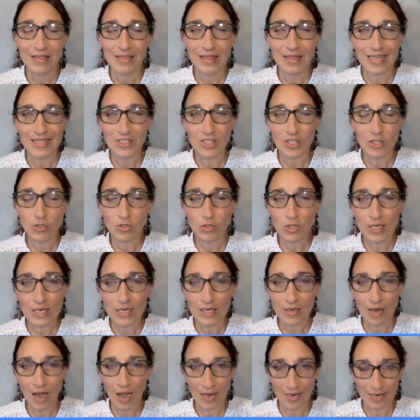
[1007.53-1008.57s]
That's usually
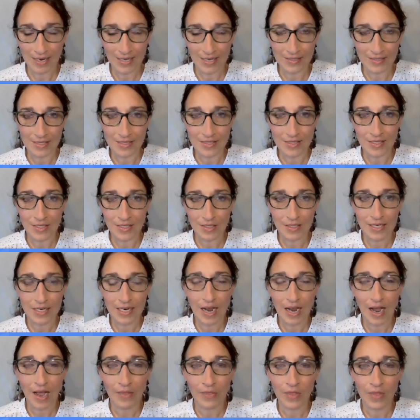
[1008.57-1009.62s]
not
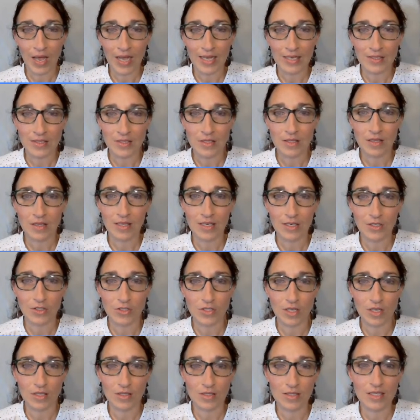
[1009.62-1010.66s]
necessary unless
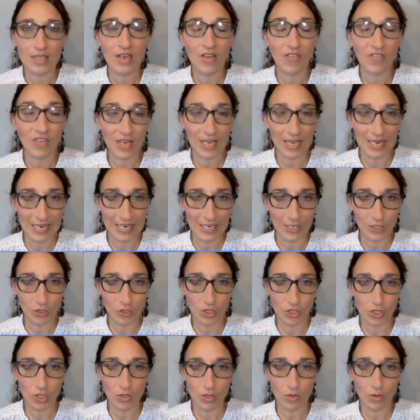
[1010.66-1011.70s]
there's a significant
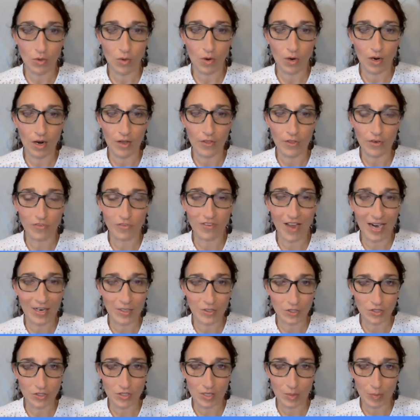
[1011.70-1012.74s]
issue or other
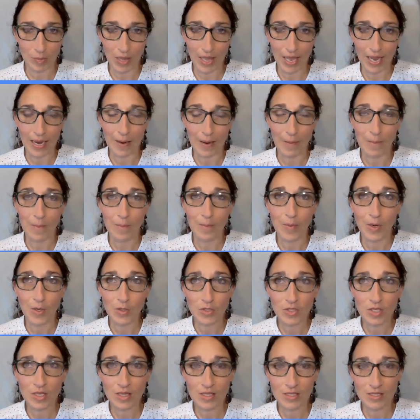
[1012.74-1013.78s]
factors at play.
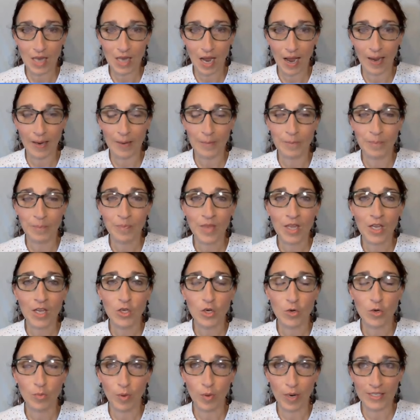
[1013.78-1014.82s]
Most of the time,
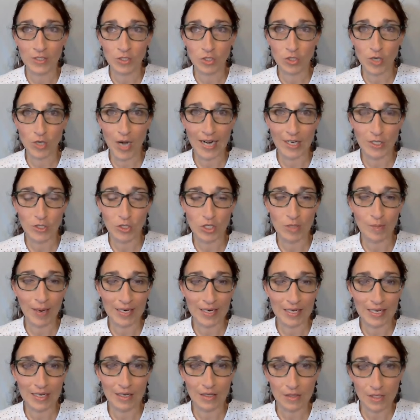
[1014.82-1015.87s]
your brand strategy
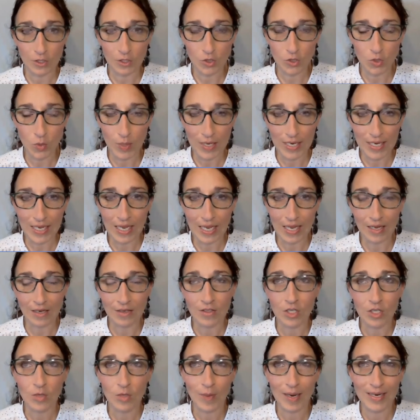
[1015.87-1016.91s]
might need a little
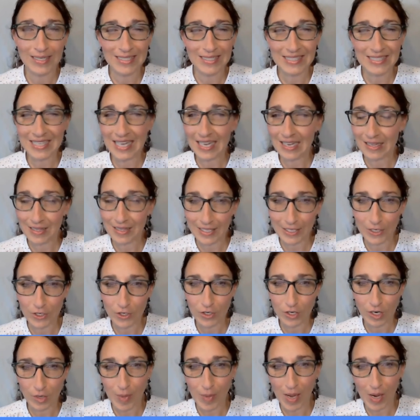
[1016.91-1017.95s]
tweaking. You might need to get
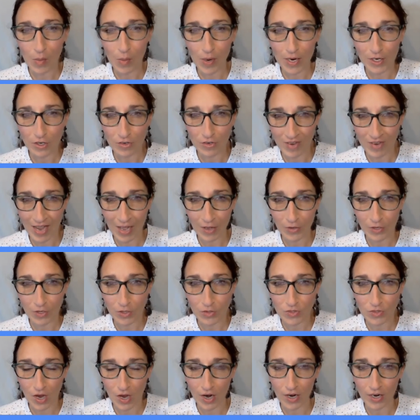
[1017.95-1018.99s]
clearer about what your
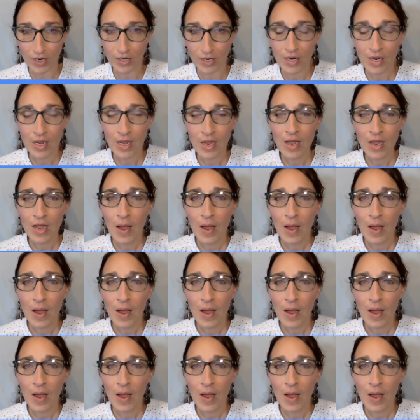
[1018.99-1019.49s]
values are.